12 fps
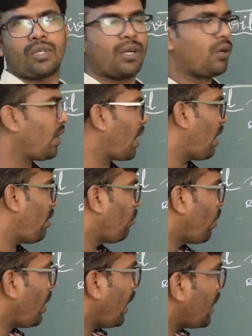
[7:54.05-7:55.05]
Okay,
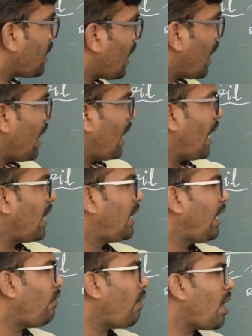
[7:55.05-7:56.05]
one is a
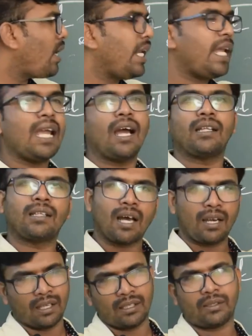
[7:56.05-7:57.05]
Diwani
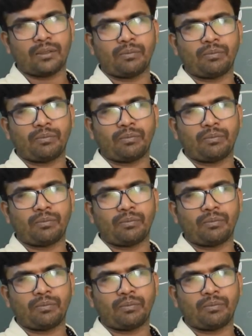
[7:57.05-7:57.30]
Adalat.